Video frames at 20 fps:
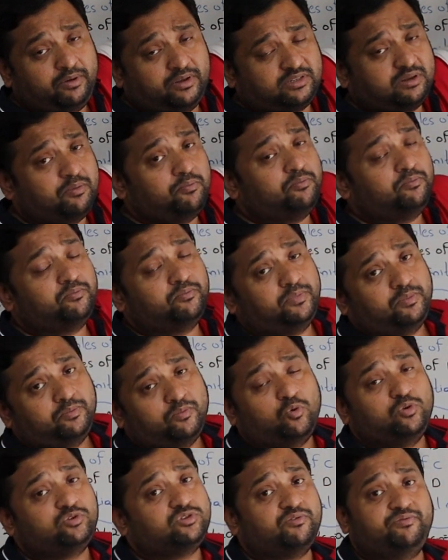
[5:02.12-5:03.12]
some
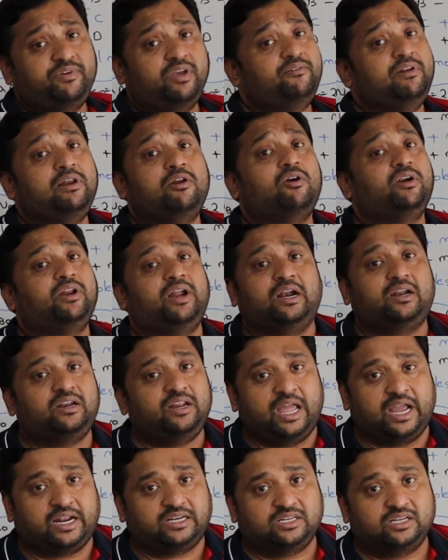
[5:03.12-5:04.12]
moles of A will not get
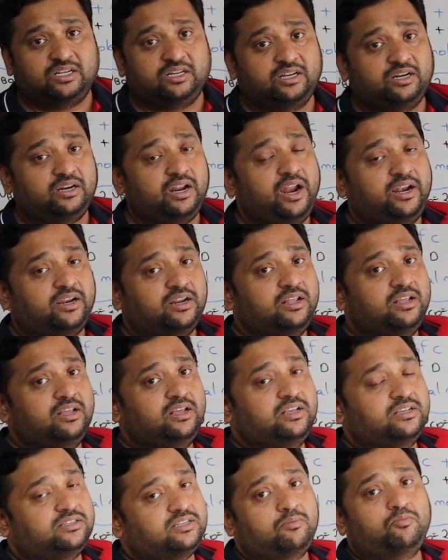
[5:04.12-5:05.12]
react, right?
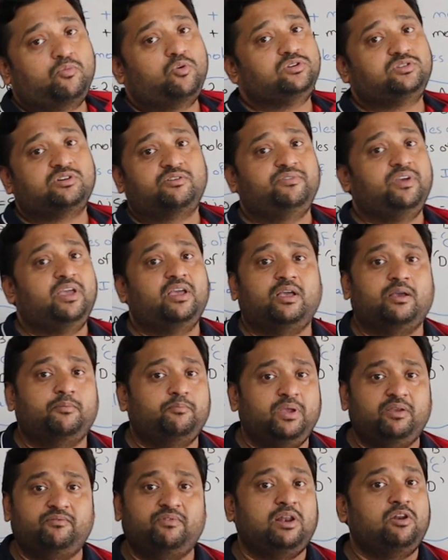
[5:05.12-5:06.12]
Some moles of
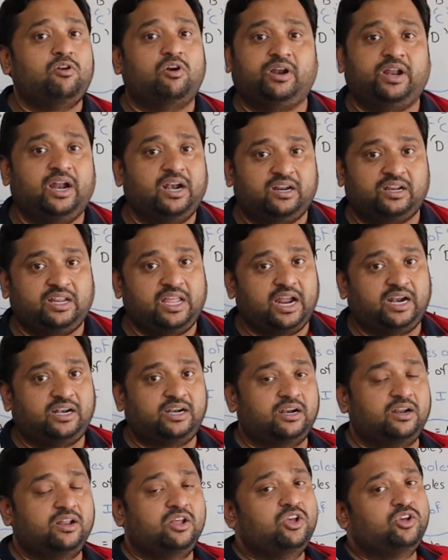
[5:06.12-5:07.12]
B will not get
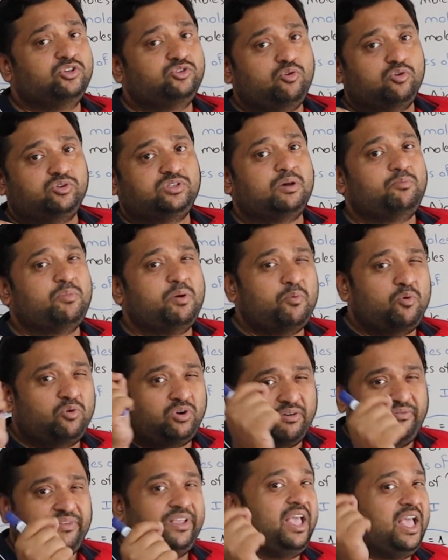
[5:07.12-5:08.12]
reacted. So some amount
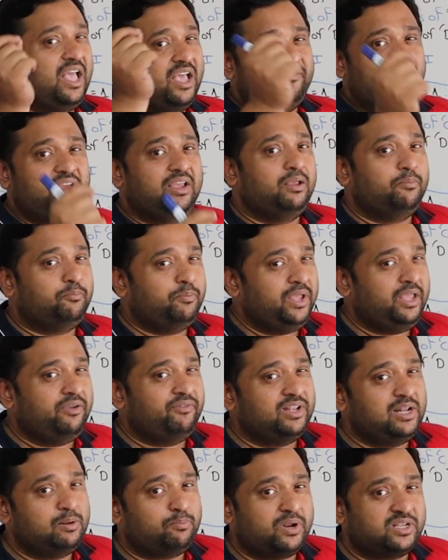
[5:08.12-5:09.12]
of B
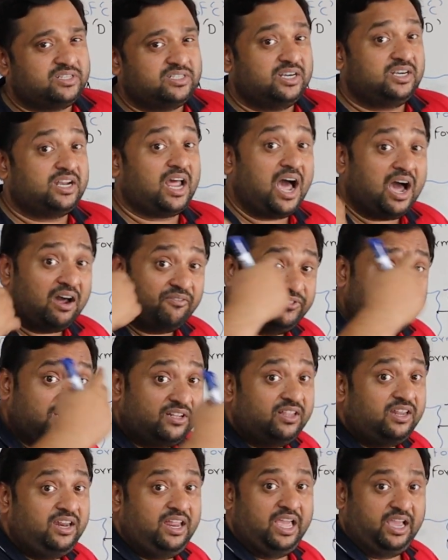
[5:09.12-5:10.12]
will present after
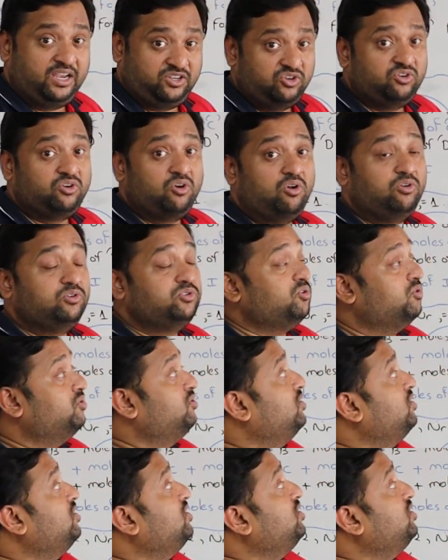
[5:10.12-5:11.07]
the reaction also.